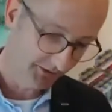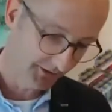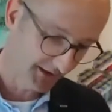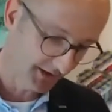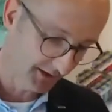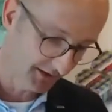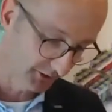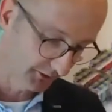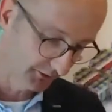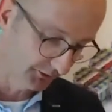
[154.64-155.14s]

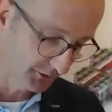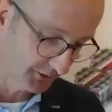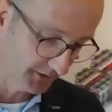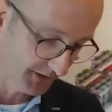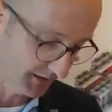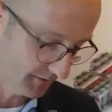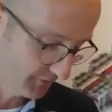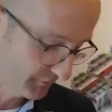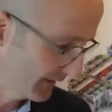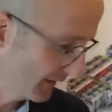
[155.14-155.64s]
channels, you
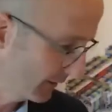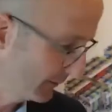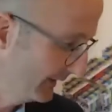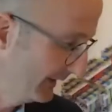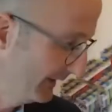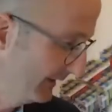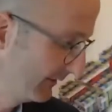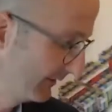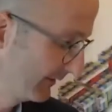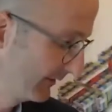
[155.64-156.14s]
can
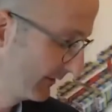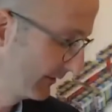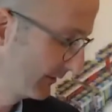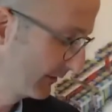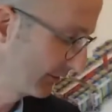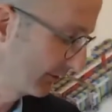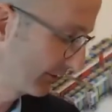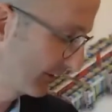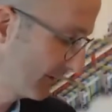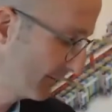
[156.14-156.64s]
very
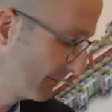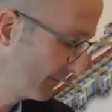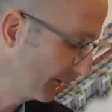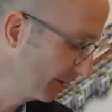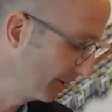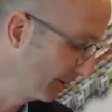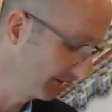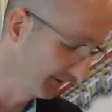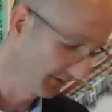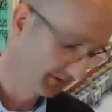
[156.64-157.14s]

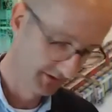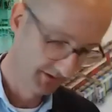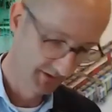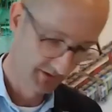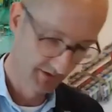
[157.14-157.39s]
simple